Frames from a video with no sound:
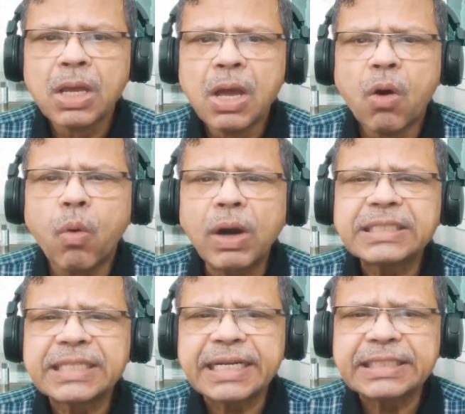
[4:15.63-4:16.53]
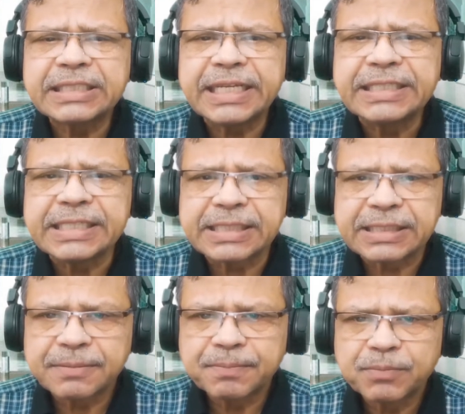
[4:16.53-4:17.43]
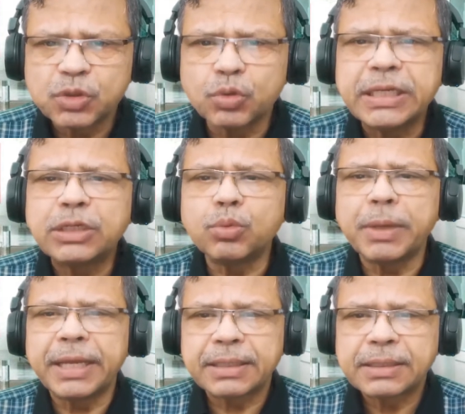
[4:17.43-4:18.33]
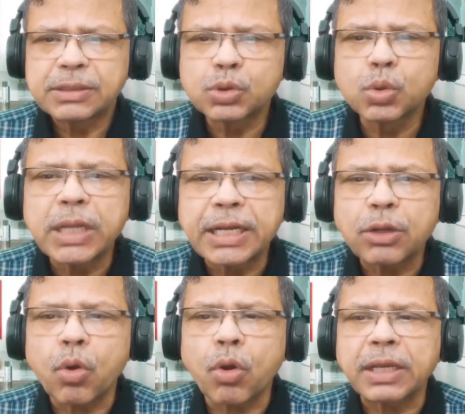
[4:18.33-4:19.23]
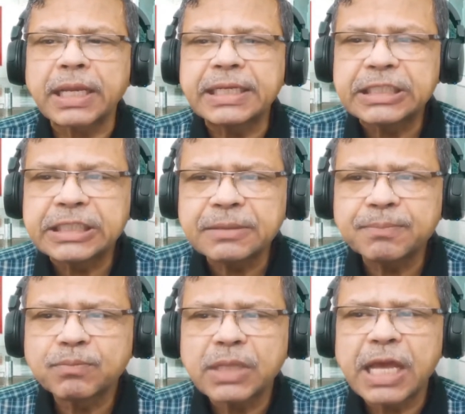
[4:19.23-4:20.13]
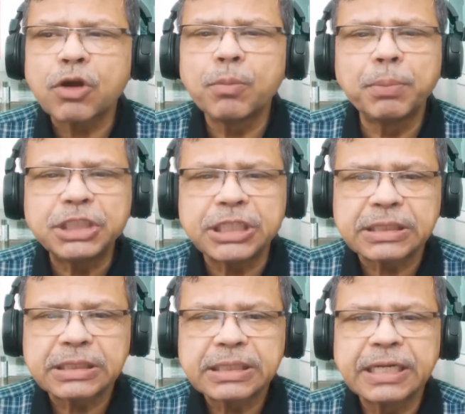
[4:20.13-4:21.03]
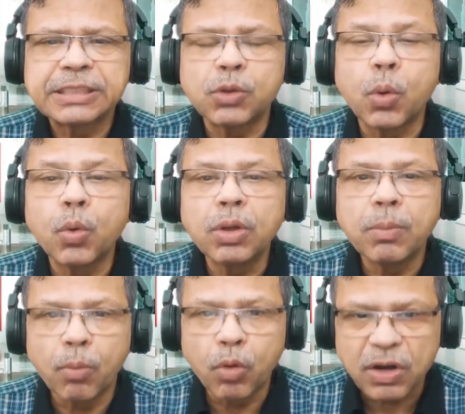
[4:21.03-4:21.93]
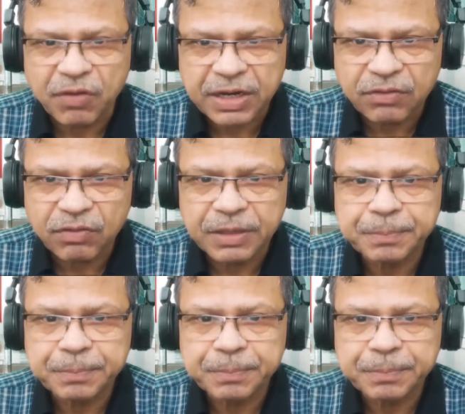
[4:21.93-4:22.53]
What strategic changes you need to make so that your organization accomplishes its goal more effectively?